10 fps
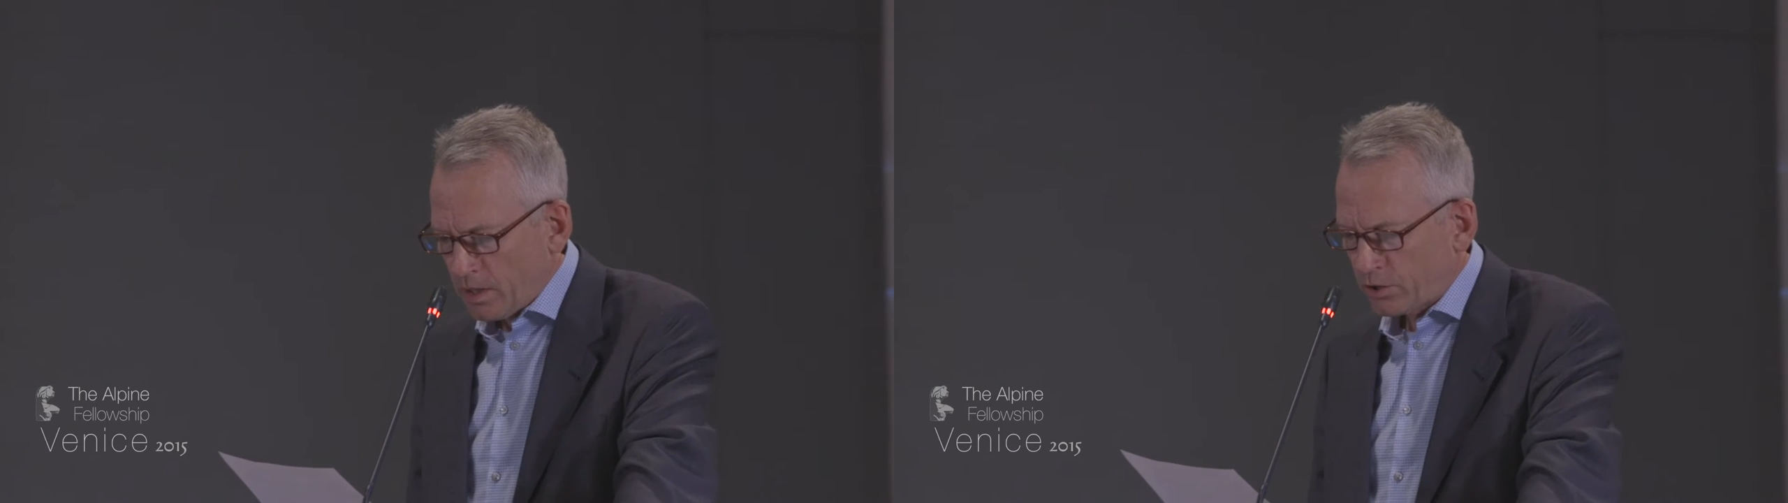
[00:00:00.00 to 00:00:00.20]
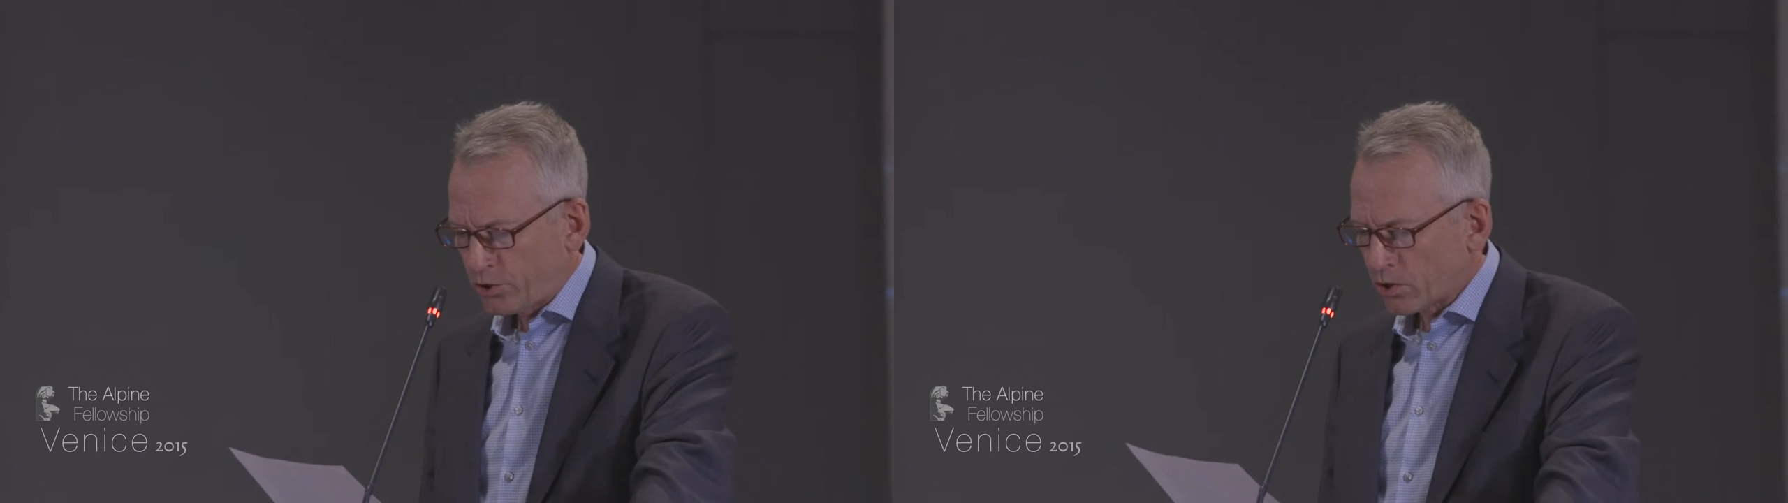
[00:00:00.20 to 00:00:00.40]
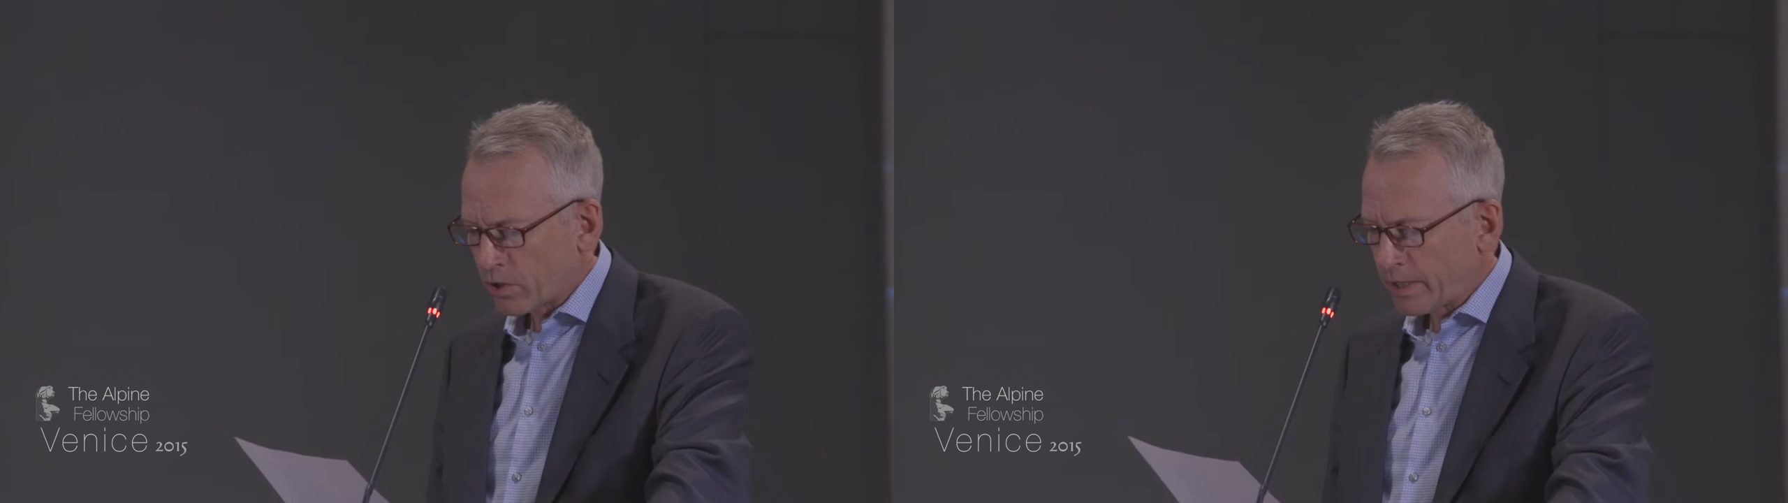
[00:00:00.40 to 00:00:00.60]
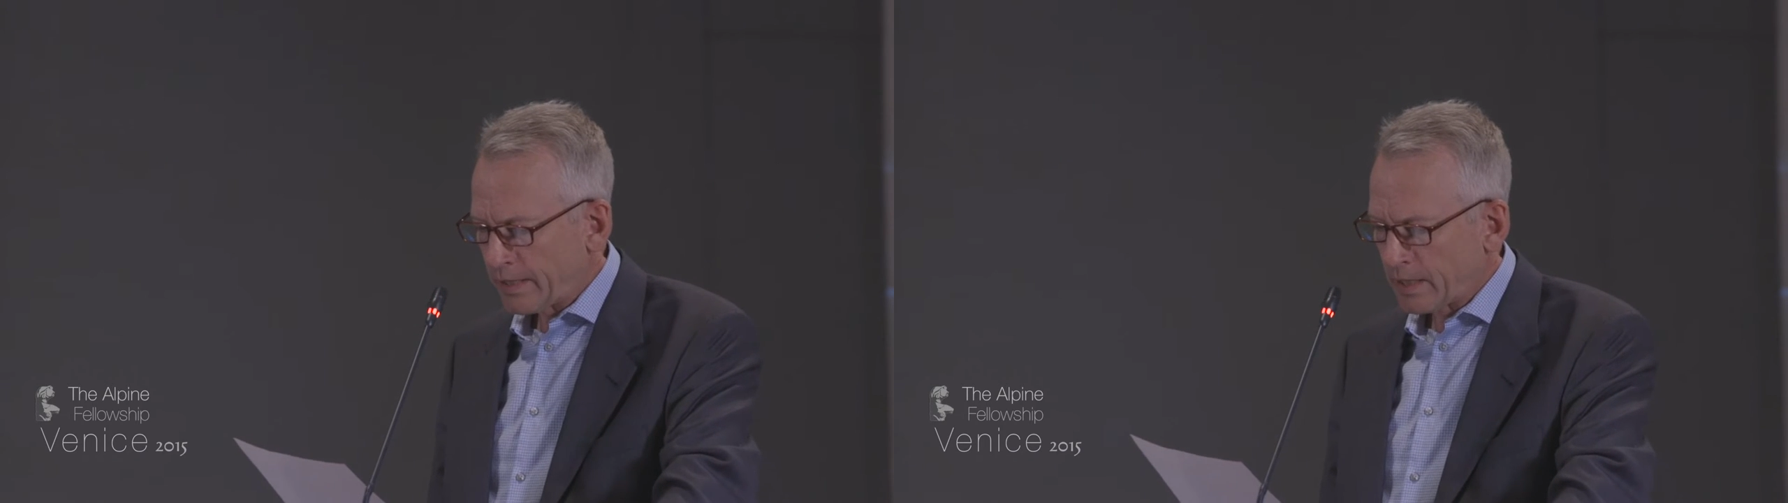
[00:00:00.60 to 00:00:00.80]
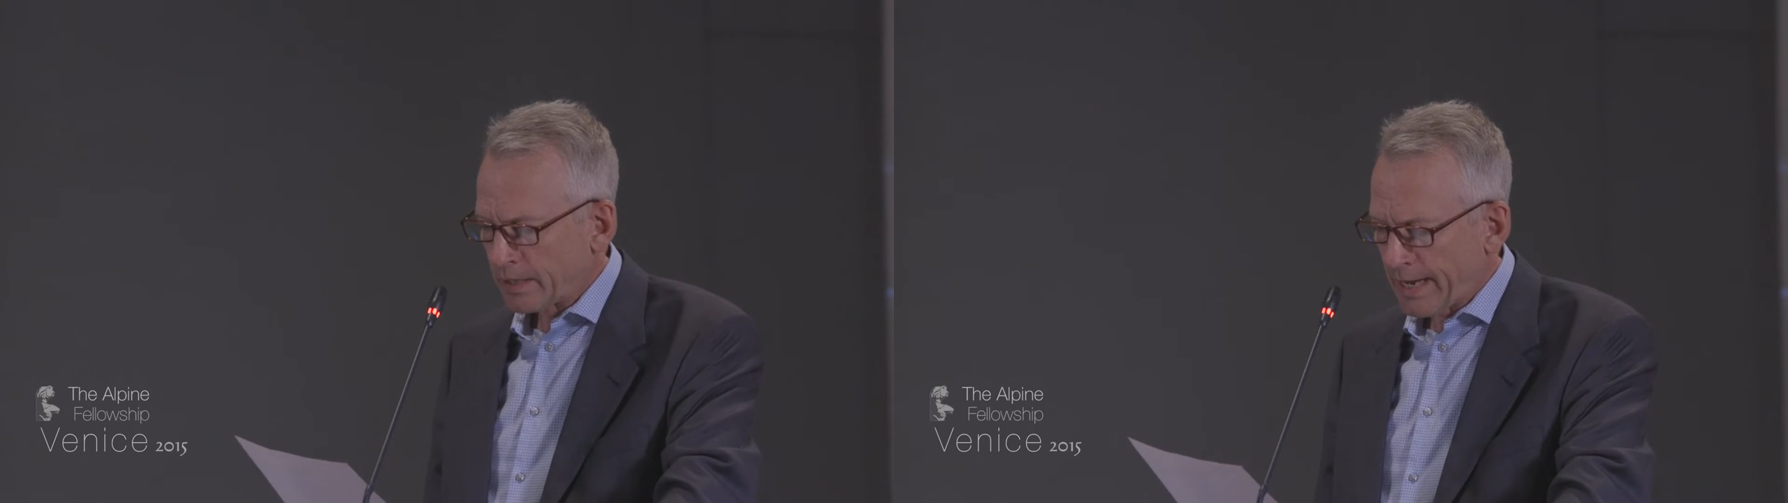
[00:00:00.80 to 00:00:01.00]
His
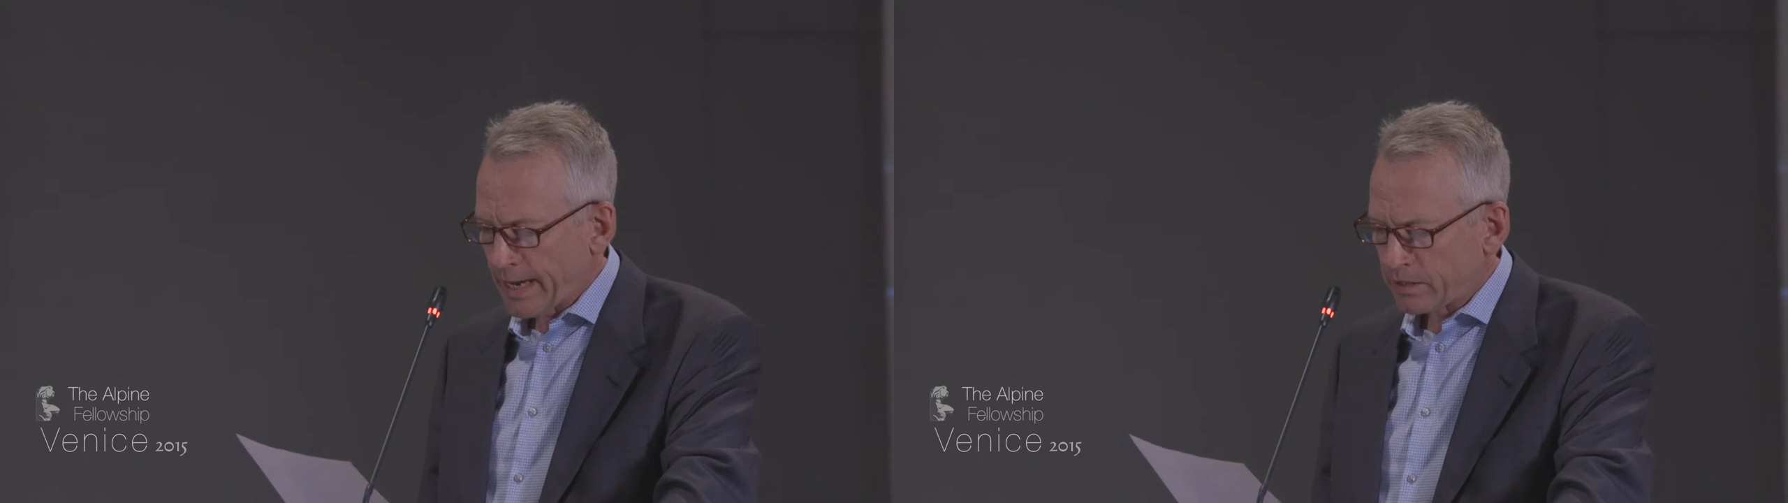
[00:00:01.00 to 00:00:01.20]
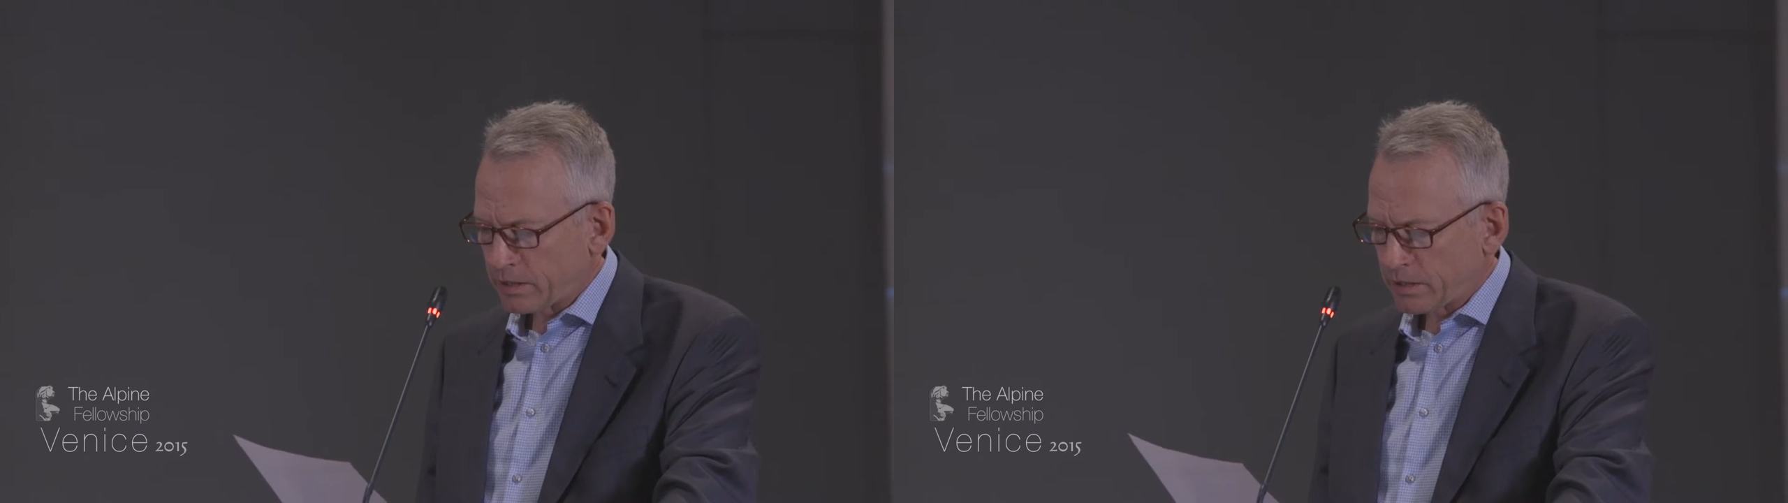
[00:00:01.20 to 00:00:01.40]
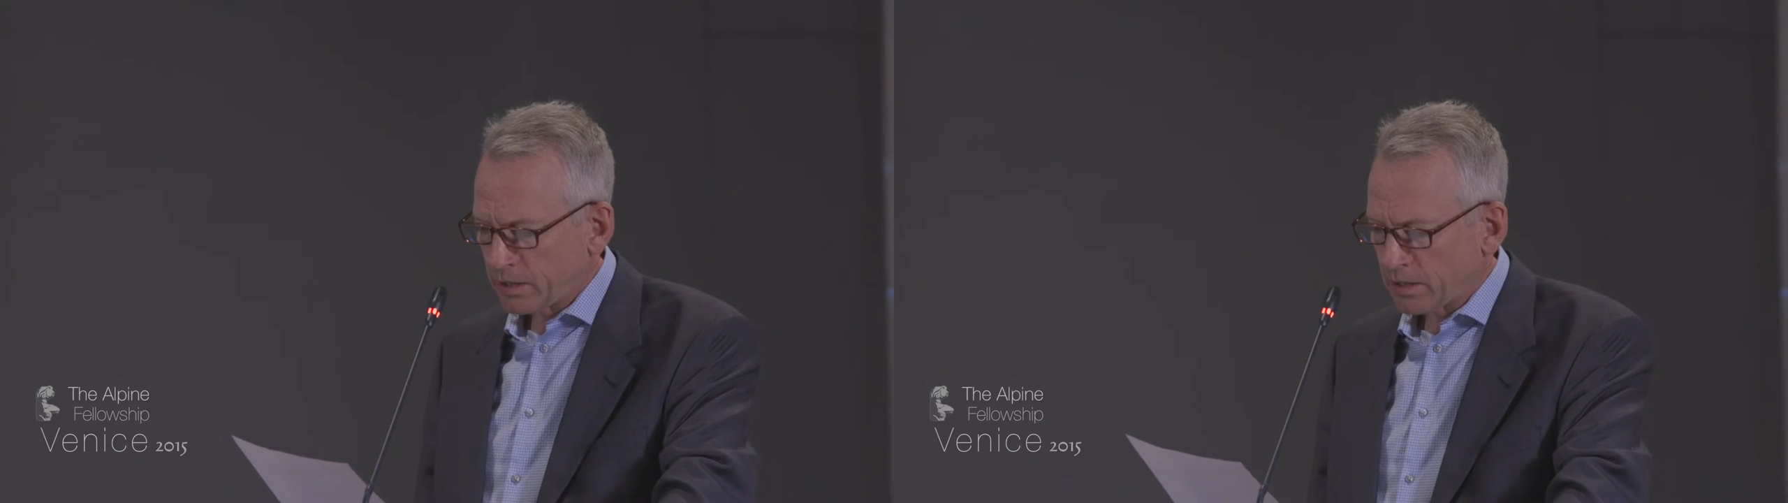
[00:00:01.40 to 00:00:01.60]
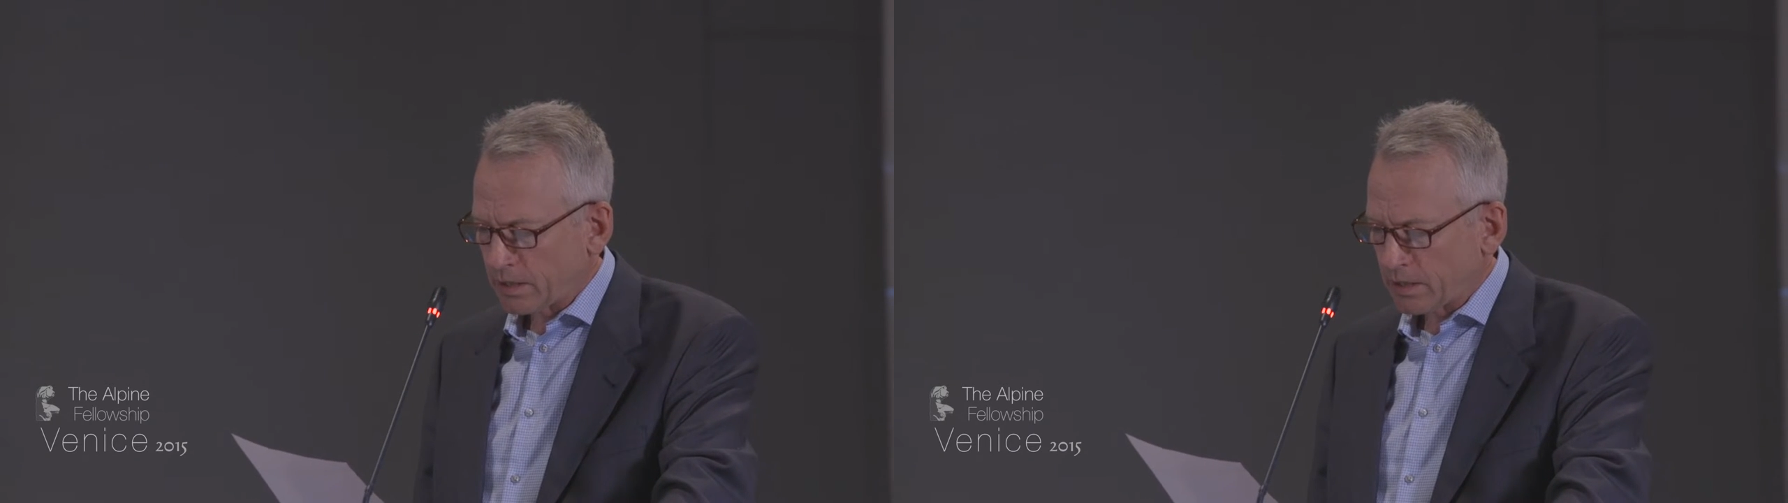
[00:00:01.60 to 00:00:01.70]
joy, alas,